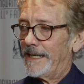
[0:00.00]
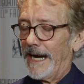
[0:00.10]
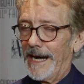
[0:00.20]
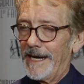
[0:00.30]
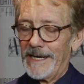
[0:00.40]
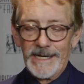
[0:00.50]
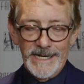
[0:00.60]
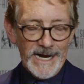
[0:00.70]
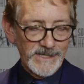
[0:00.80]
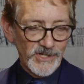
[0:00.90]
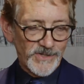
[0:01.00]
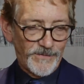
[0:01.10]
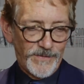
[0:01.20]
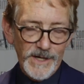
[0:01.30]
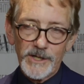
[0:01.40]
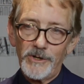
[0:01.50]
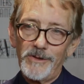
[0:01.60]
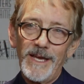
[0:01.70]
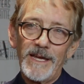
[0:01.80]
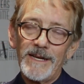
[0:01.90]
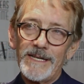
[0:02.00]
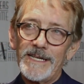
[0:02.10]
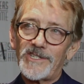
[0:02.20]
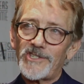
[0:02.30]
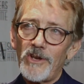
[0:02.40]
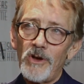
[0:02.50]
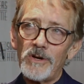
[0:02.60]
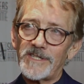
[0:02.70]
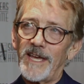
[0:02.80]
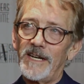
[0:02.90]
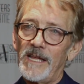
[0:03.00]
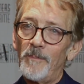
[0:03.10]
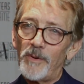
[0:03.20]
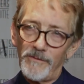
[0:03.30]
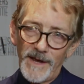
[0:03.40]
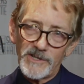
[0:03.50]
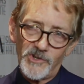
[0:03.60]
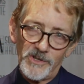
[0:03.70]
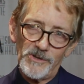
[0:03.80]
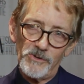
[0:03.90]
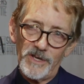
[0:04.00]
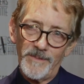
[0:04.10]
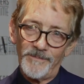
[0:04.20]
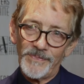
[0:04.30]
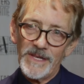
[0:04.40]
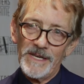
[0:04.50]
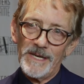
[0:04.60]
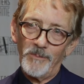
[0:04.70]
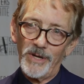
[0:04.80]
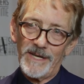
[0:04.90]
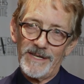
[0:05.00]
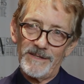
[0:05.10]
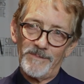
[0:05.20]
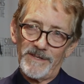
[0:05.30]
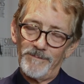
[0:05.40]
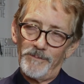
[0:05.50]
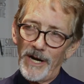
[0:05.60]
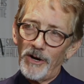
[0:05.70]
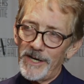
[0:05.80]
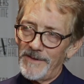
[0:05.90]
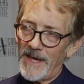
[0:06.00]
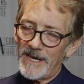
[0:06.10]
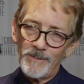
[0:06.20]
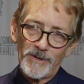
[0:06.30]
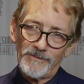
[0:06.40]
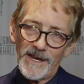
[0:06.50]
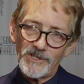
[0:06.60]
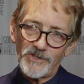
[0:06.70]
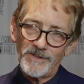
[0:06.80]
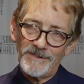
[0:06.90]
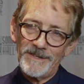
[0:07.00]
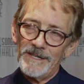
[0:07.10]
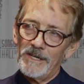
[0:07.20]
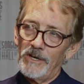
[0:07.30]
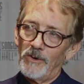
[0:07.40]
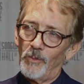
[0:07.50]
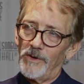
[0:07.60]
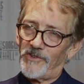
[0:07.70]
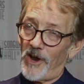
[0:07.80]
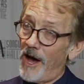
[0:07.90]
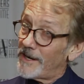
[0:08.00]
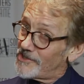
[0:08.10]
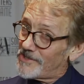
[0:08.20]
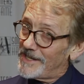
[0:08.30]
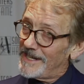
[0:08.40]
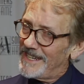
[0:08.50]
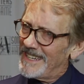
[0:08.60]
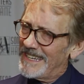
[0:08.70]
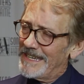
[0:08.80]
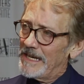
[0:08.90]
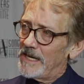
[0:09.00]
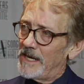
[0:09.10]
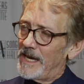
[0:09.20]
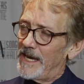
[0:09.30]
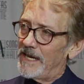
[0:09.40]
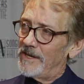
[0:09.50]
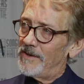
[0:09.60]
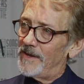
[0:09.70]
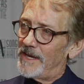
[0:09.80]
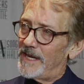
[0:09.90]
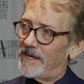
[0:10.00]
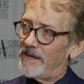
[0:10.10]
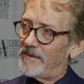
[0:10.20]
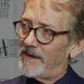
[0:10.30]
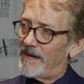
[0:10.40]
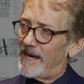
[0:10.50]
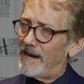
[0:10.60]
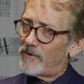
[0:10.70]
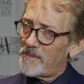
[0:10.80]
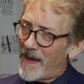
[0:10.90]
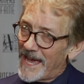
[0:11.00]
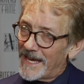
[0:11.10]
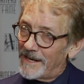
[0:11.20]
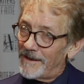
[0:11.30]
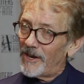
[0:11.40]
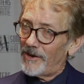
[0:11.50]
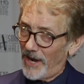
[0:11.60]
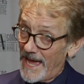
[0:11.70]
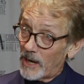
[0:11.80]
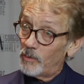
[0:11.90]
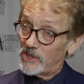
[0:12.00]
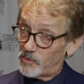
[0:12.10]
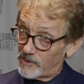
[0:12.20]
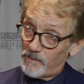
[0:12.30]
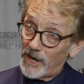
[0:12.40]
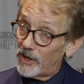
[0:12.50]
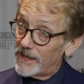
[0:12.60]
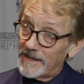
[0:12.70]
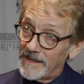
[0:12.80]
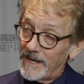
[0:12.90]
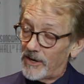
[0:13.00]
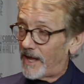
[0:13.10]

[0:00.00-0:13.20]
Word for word: Uh, and I just figured that his songs had an imperfection to them. But it, buried in that imperfection was an honesty and, and every man language was buried in there.